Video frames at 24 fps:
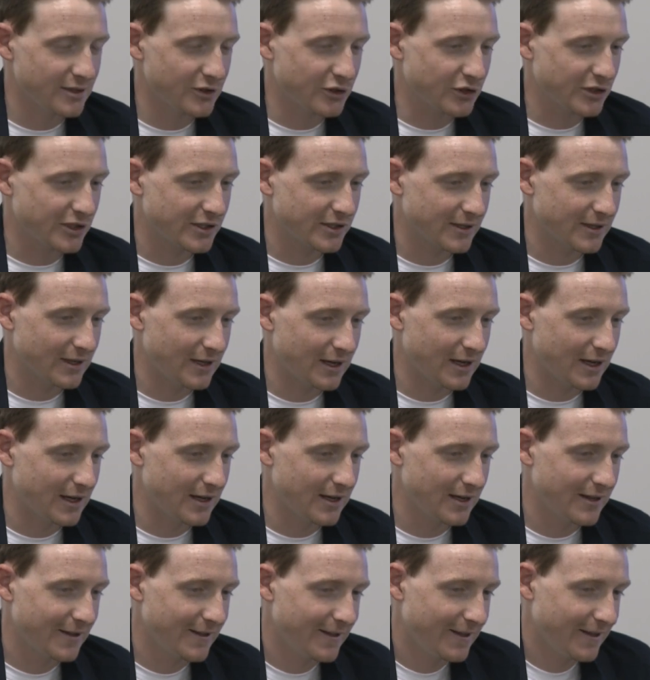as,
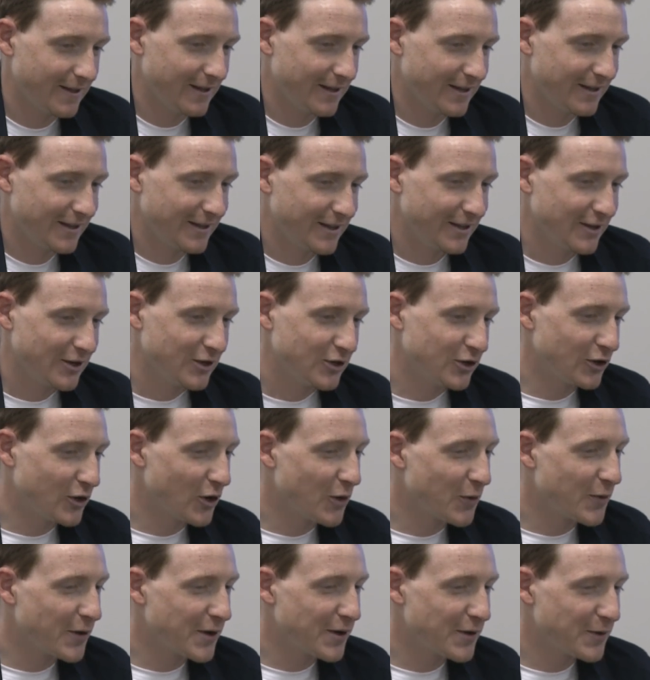you
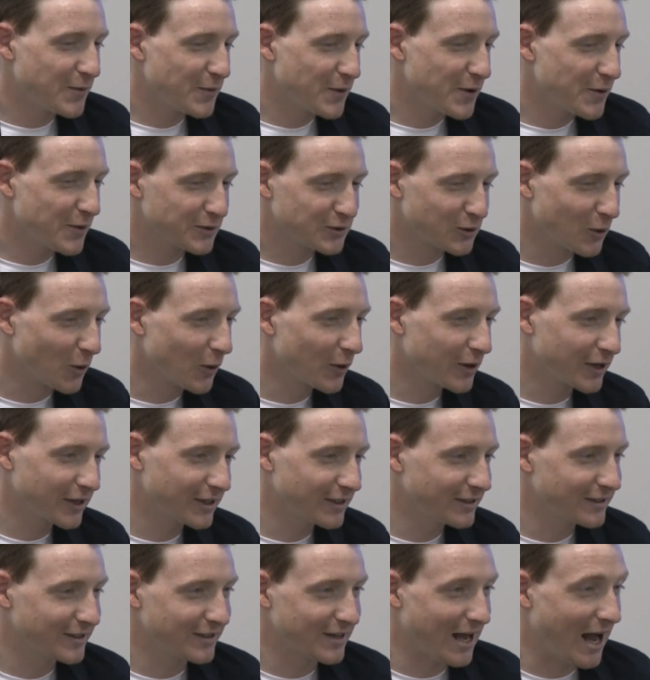know, we, we were
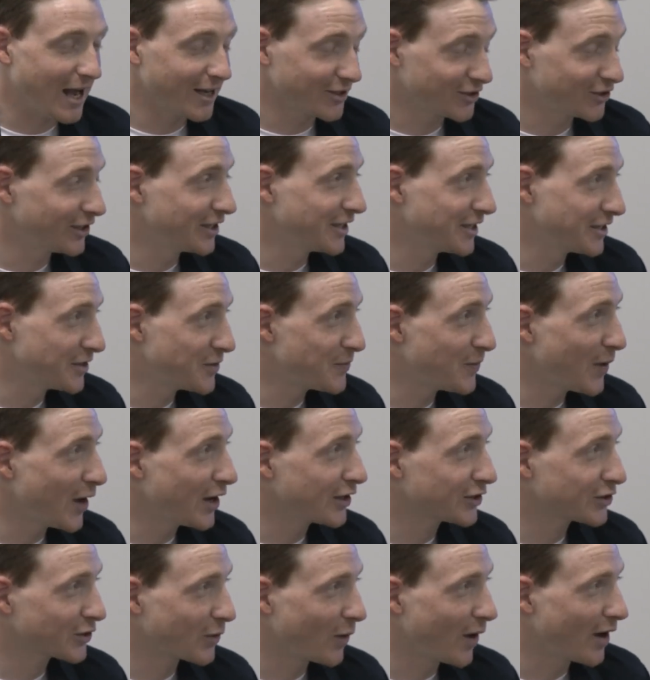talking actually in the
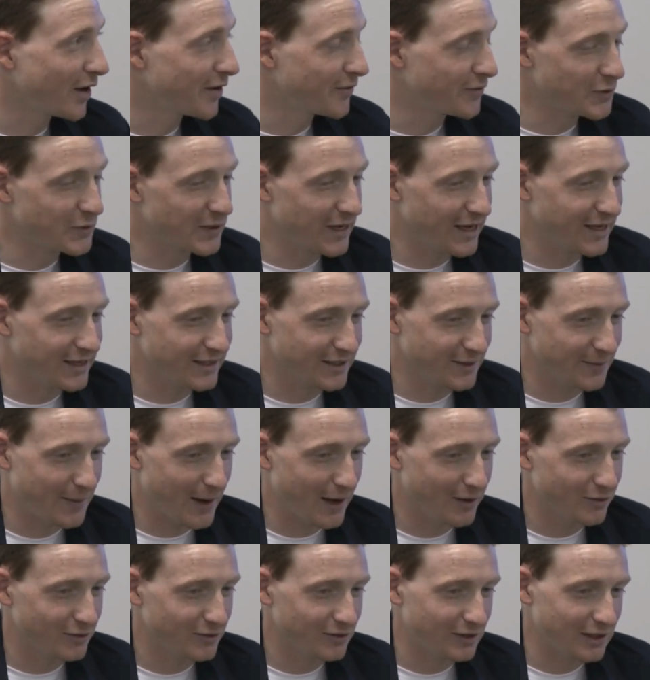bus quite a few days
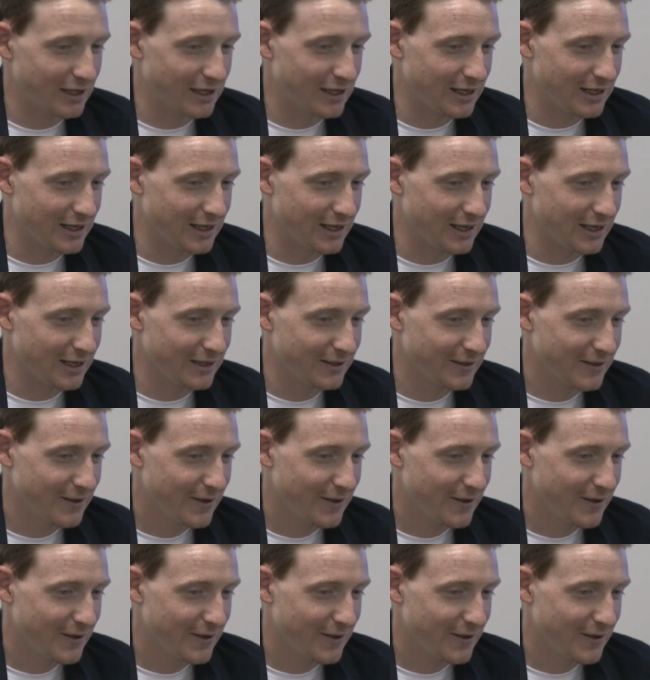about uh,